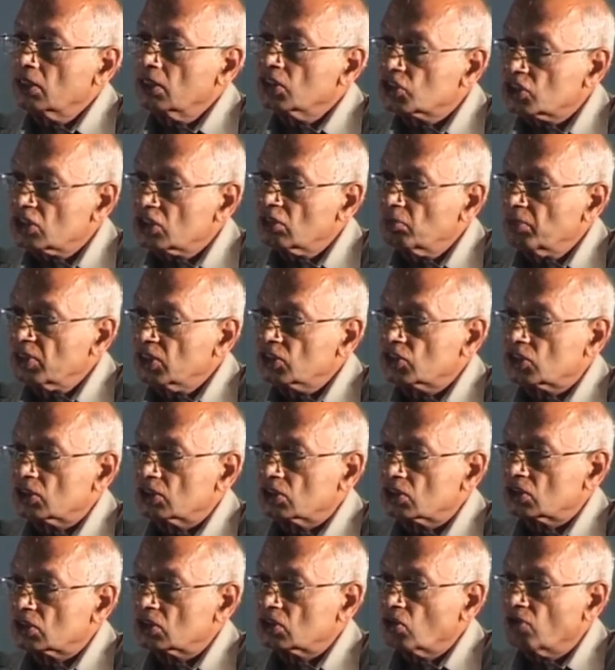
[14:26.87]

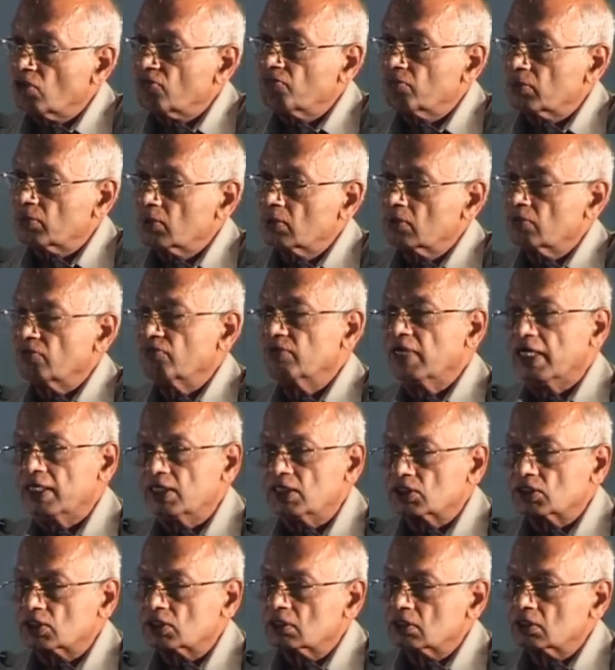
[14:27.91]
disturbances of
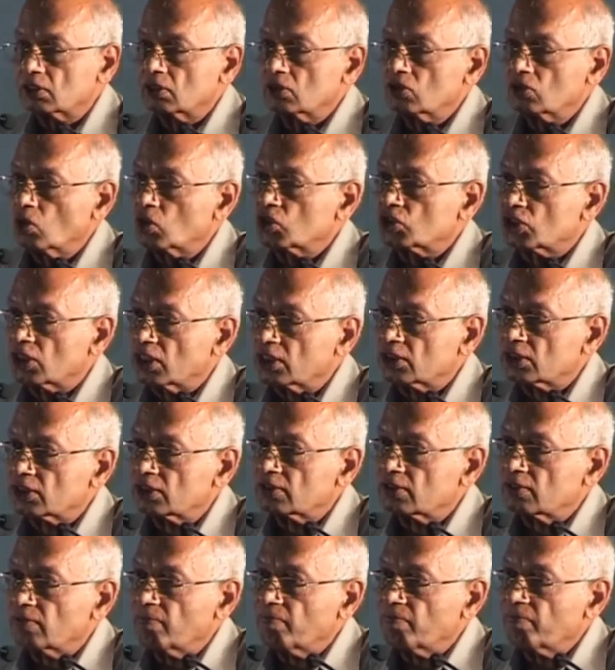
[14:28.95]
various
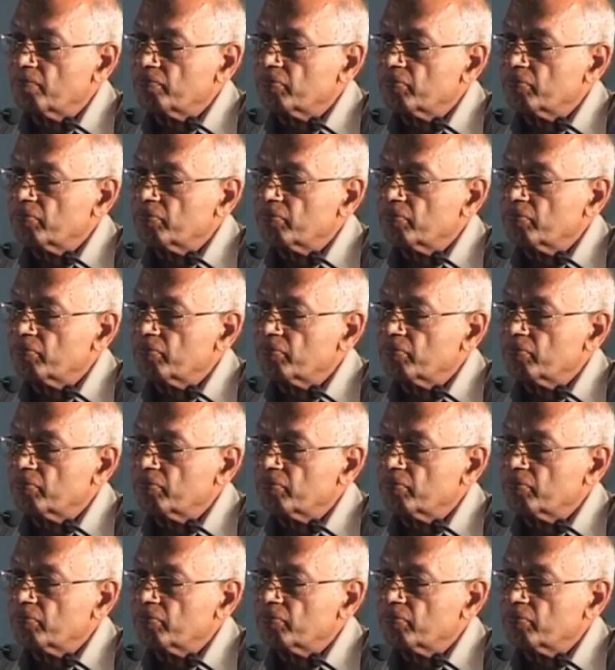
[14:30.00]
doshas.